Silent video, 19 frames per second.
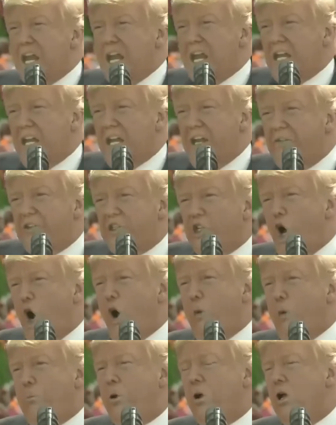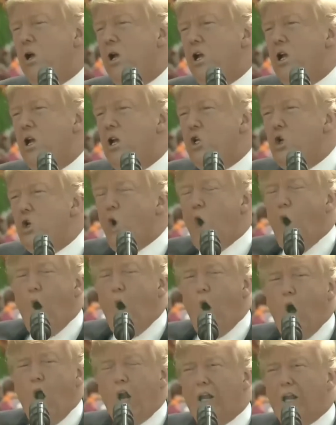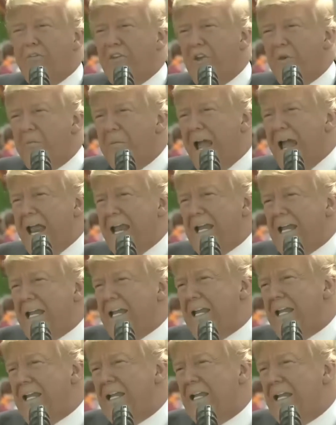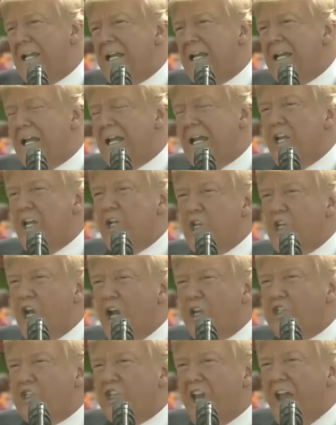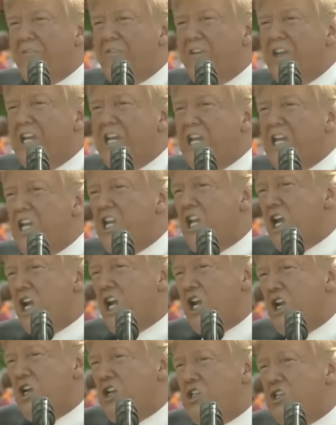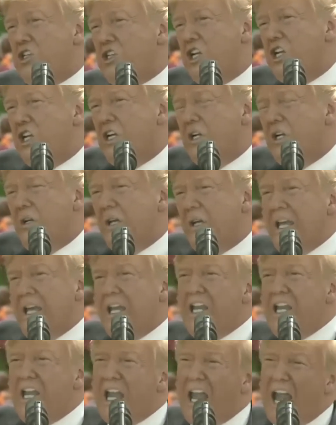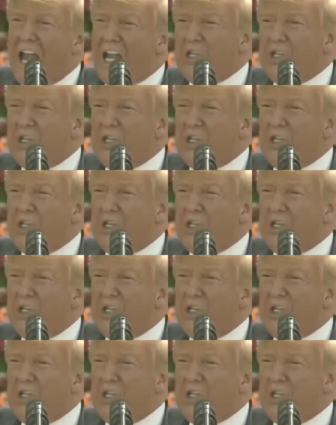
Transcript: gives hope to all of humanity. In just 70 years, India has